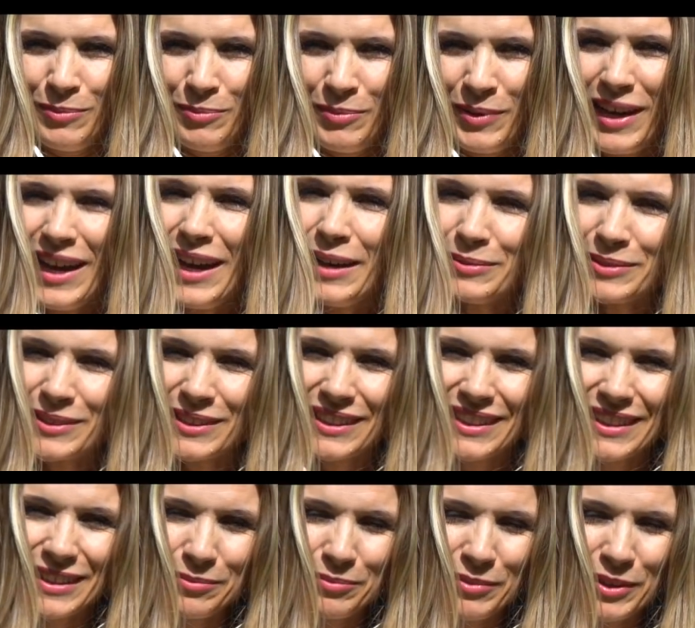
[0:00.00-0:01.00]
perhaps
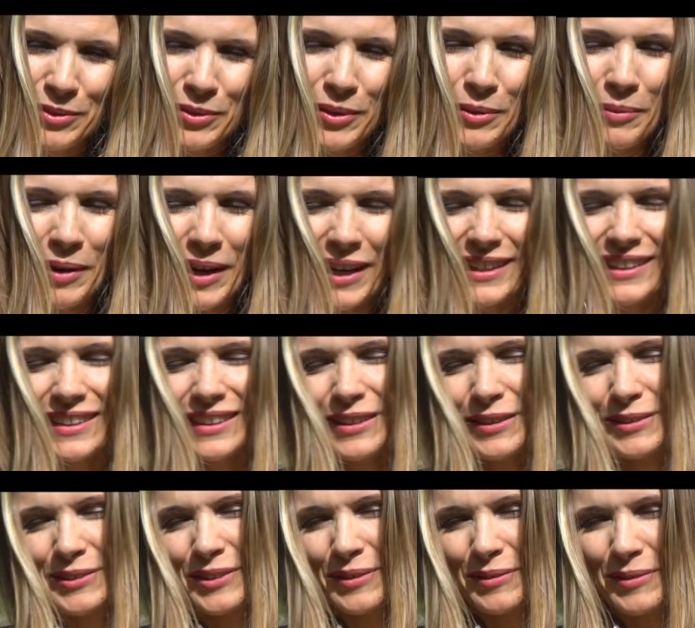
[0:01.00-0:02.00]
again be reminded
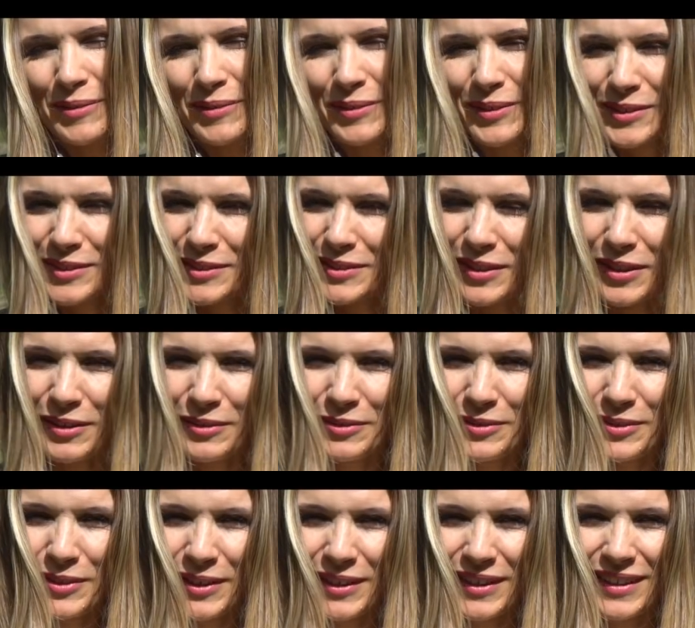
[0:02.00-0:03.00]
of some of the
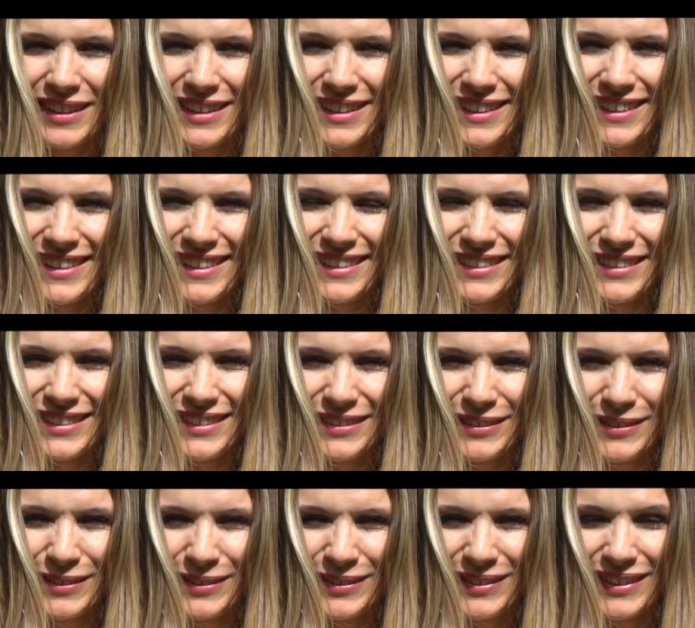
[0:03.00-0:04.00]
stuff
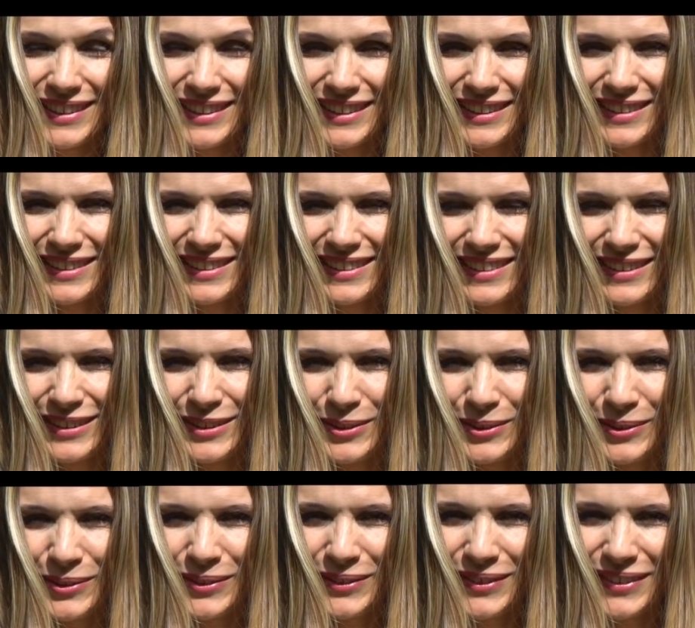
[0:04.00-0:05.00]
within
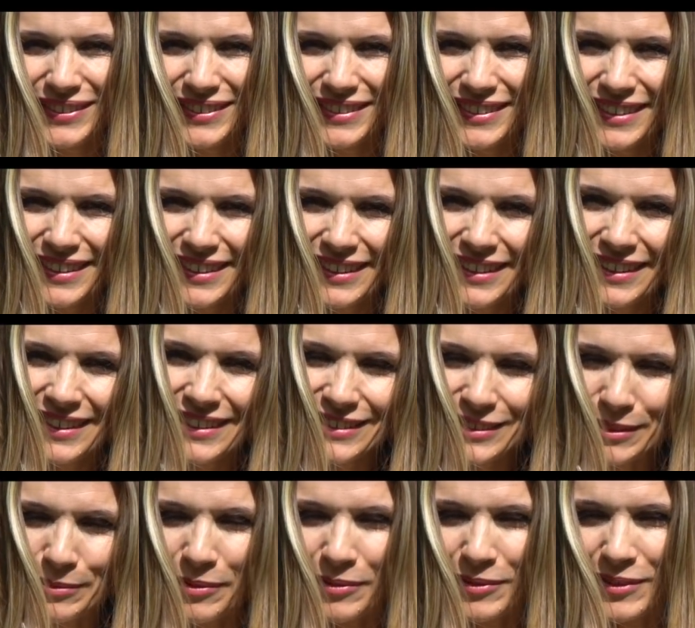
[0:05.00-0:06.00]
you,
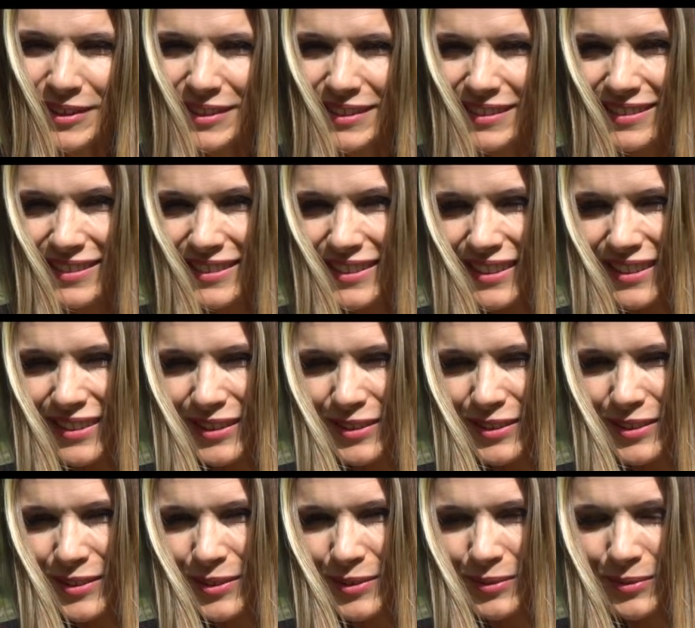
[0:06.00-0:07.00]
some of the
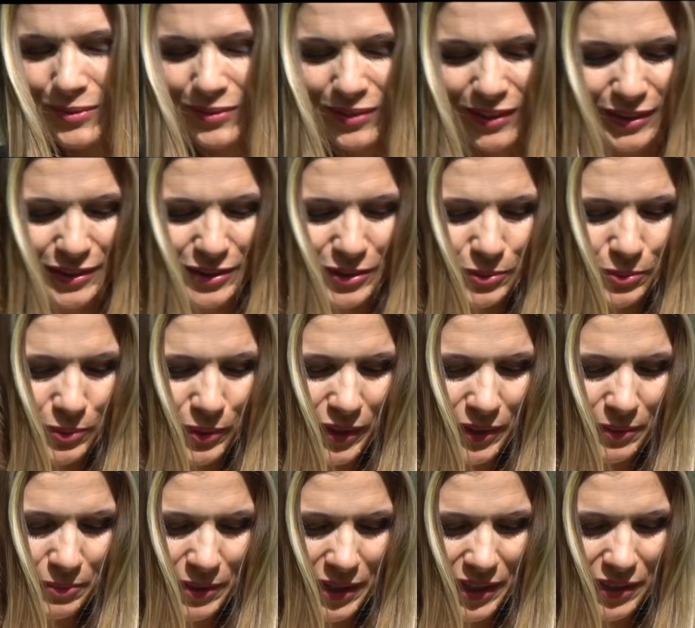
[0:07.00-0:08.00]
things you want
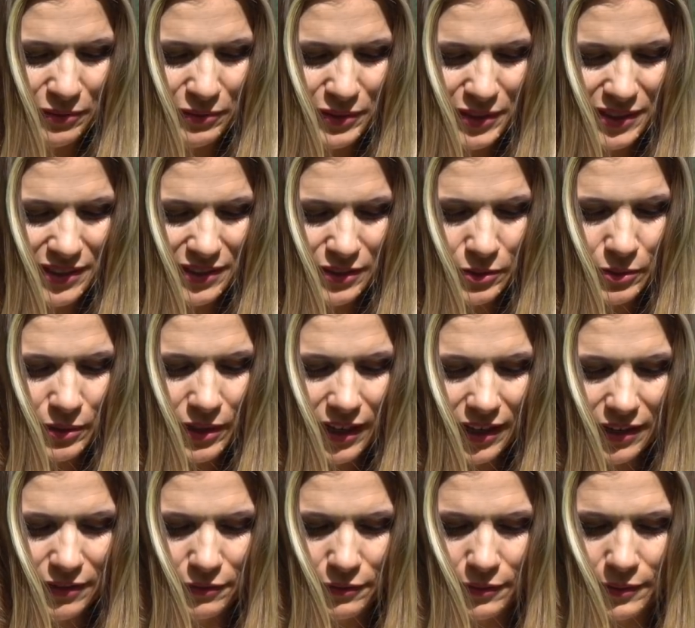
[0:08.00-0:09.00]
to manifest in your
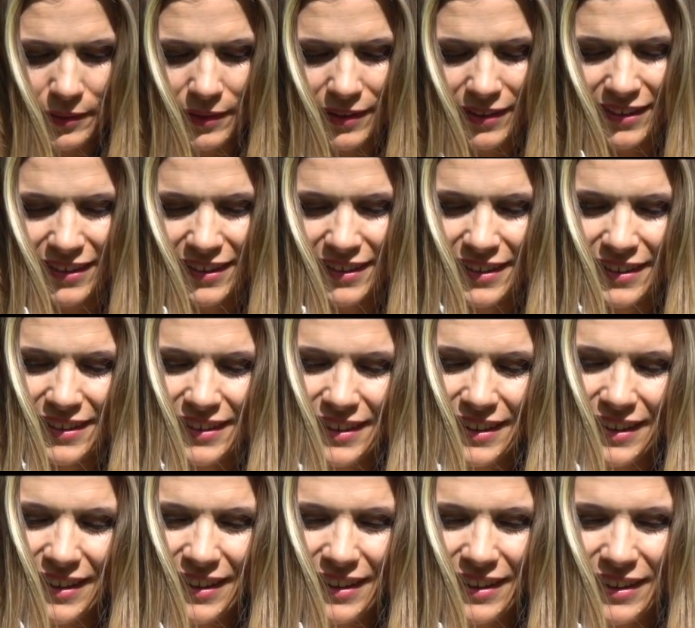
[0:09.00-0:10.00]
life,
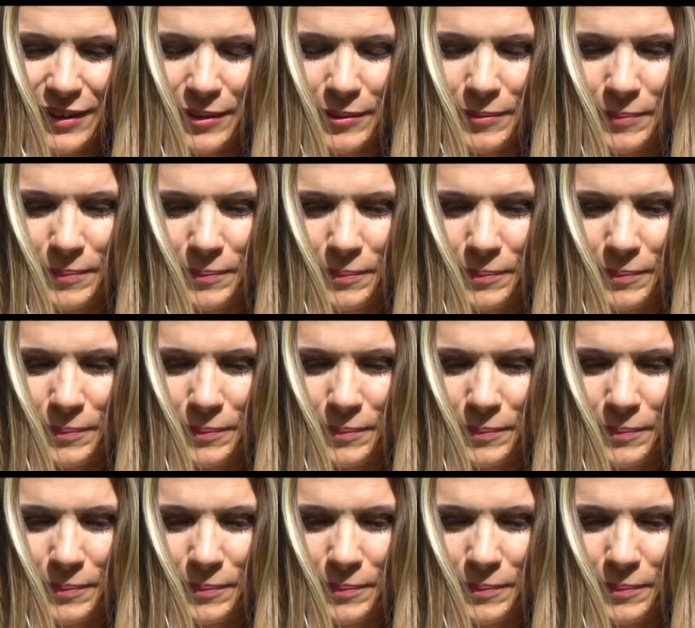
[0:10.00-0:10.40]
that